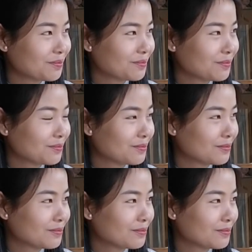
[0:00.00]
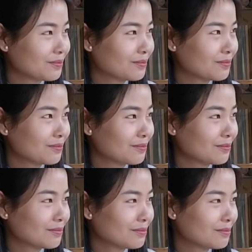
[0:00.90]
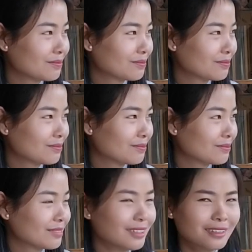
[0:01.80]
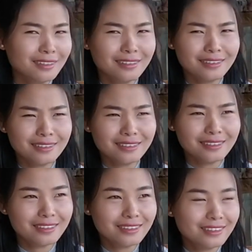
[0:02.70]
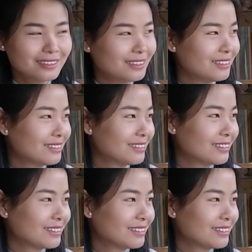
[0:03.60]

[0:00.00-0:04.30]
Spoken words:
This person isn't speaking.